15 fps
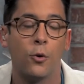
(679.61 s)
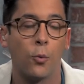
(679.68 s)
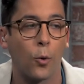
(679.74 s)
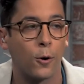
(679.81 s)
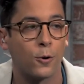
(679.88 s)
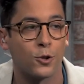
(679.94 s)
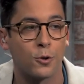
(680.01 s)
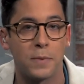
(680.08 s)

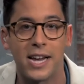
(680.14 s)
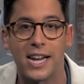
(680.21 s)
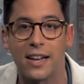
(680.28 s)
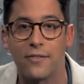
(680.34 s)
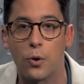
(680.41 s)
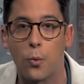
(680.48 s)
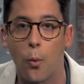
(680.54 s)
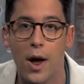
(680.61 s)
Workers are being
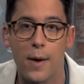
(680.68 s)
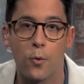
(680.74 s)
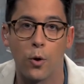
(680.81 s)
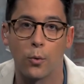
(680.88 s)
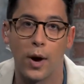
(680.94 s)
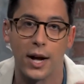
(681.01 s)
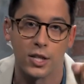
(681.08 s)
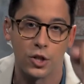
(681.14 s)
given way more
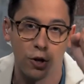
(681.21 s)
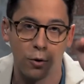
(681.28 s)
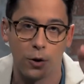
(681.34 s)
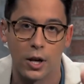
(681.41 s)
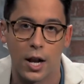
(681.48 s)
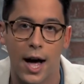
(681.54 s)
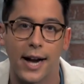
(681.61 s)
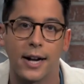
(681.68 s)
rights.
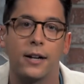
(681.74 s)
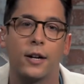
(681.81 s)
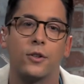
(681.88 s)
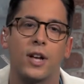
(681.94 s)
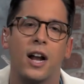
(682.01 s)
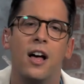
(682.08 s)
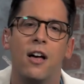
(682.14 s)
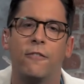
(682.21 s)
Total lie.
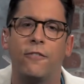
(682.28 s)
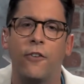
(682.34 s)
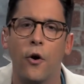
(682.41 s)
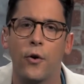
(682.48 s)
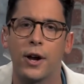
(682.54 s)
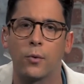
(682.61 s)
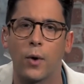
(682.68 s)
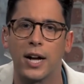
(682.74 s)
Goes on.
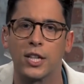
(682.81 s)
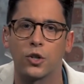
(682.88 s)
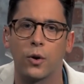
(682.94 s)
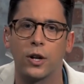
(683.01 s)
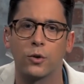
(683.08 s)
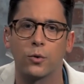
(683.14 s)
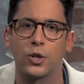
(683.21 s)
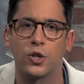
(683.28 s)
Voting rights are
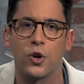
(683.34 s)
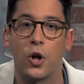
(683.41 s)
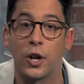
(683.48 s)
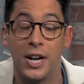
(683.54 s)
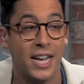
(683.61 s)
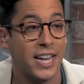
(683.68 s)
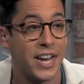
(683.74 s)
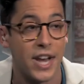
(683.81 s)
under assault.
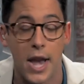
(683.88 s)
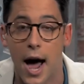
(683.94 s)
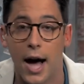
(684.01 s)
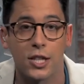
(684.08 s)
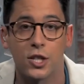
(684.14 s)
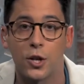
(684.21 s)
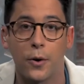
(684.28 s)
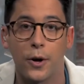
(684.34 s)

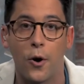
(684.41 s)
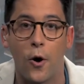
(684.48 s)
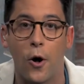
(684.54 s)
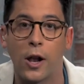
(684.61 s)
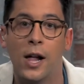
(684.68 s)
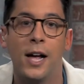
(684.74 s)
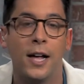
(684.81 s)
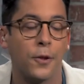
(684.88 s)
Not so at
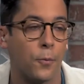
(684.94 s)
all.